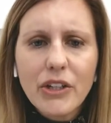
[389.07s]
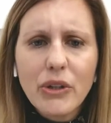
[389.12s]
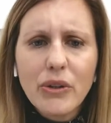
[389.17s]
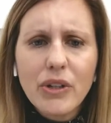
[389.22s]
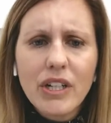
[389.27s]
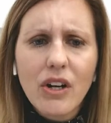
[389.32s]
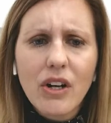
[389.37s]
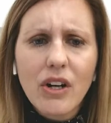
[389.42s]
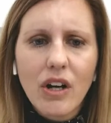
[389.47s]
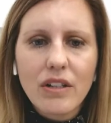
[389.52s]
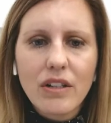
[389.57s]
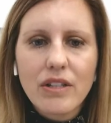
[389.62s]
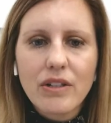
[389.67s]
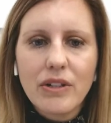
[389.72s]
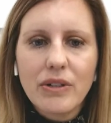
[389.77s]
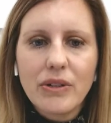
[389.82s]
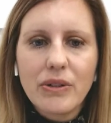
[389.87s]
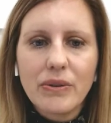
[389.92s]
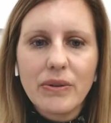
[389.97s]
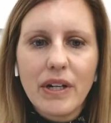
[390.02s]
You can
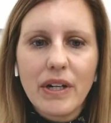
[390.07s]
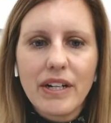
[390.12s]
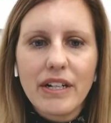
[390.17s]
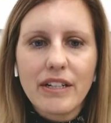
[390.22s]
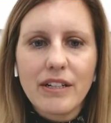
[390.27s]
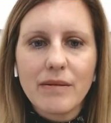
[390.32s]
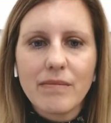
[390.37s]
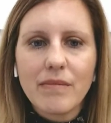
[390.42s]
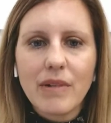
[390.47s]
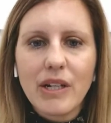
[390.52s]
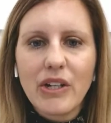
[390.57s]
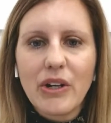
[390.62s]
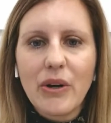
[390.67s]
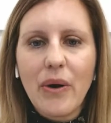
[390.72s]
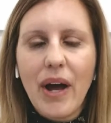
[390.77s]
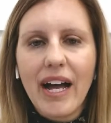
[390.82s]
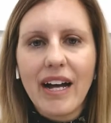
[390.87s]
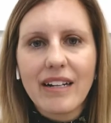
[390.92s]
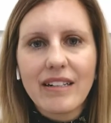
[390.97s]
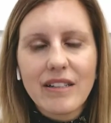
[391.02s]
also,
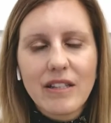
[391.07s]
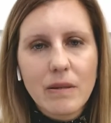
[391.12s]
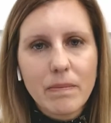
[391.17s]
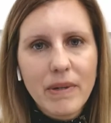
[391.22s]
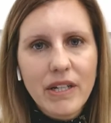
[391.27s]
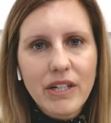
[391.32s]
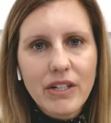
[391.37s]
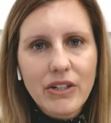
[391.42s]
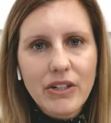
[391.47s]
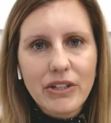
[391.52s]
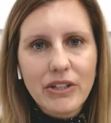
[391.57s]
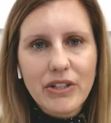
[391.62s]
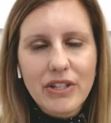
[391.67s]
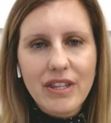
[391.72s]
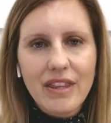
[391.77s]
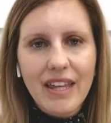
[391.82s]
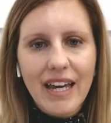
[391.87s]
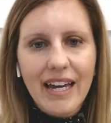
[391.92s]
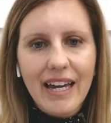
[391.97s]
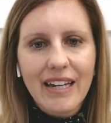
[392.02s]
add speakers
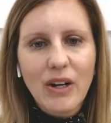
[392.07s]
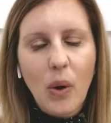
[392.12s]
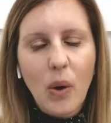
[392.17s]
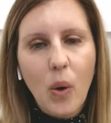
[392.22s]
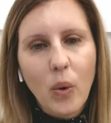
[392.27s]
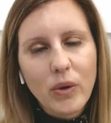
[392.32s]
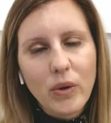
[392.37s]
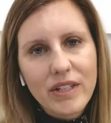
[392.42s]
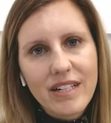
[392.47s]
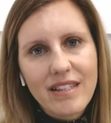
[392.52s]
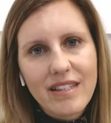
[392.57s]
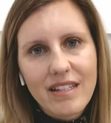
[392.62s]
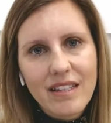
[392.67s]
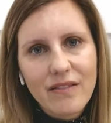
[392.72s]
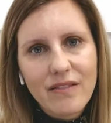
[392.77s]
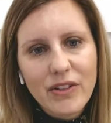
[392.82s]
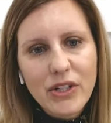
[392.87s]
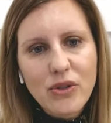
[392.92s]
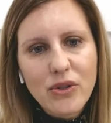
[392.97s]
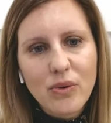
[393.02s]
that only see
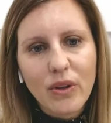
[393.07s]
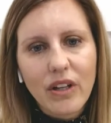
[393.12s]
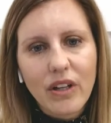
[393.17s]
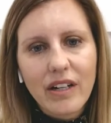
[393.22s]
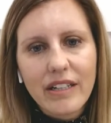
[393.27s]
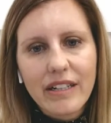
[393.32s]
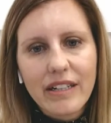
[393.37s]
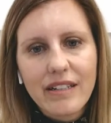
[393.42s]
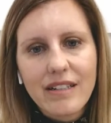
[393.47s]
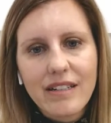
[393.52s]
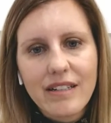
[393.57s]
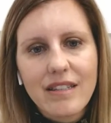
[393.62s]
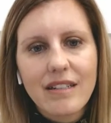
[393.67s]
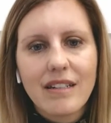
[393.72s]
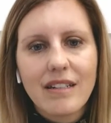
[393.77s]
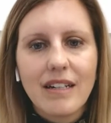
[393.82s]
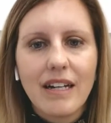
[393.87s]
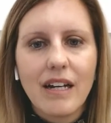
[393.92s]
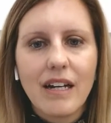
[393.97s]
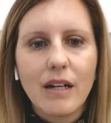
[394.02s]
the virtual
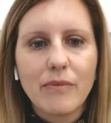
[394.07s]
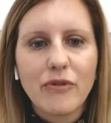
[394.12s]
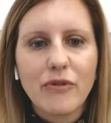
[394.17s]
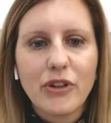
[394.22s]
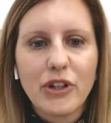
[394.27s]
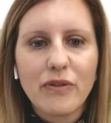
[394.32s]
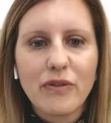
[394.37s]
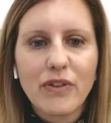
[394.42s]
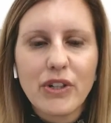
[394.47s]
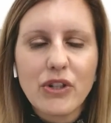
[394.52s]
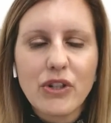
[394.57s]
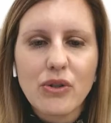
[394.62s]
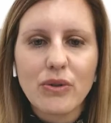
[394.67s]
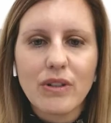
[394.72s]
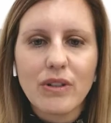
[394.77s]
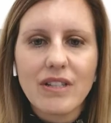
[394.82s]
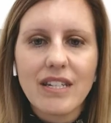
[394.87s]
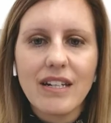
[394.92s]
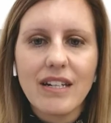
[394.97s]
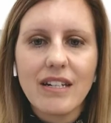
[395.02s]
audience. For your
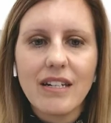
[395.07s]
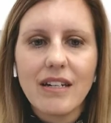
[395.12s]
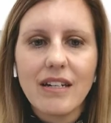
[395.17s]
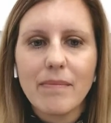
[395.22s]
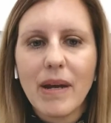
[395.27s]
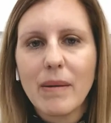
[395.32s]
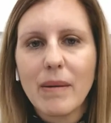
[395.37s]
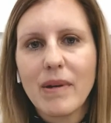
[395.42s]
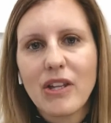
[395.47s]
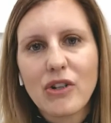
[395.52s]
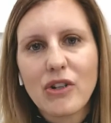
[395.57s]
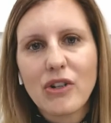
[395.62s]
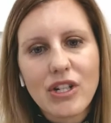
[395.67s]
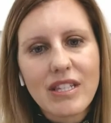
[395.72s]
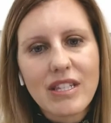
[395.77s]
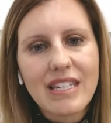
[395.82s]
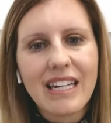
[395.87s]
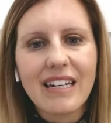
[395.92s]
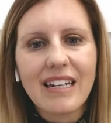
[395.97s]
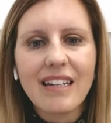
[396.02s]
virtual attendee, maybe they're
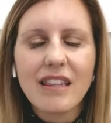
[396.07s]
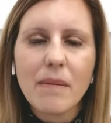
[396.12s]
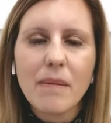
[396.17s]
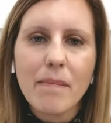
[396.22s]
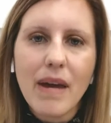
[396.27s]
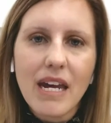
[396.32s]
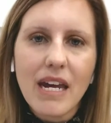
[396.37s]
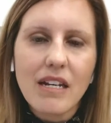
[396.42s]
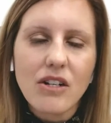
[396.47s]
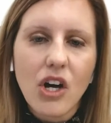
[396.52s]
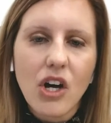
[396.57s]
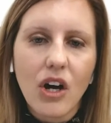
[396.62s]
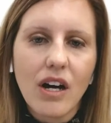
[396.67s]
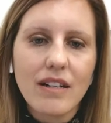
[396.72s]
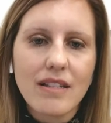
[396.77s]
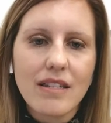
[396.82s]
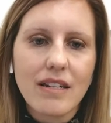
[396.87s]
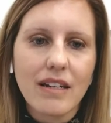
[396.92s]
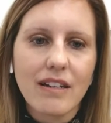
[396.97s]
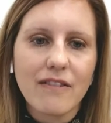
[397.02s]
just getting the main
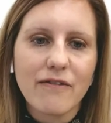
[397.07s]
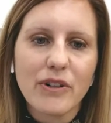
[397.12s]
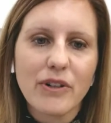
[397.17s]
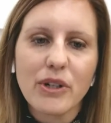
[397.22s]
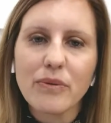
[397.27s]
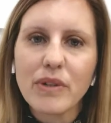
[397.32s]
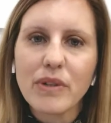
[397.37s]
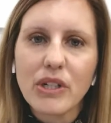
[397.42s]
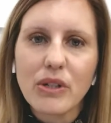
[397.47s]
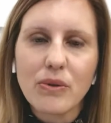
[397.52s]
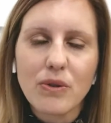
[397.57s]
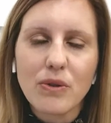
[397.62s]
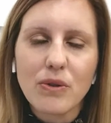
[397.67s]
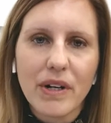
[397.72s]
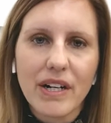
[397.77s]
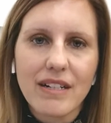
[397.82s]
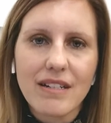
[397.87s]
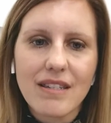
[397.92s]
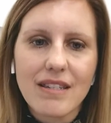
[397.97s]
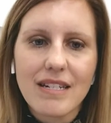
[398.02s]
content for a reduced
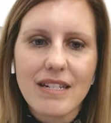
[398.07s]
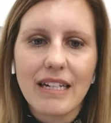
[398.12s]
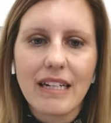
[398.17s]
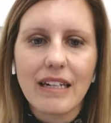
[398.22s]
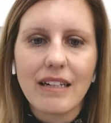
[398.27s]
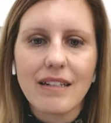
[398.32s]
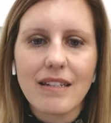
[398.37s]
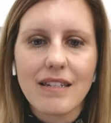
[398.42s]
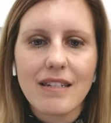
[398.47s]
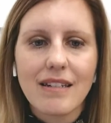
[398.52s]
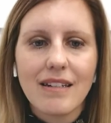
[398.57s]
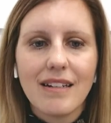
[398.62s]
price ticket.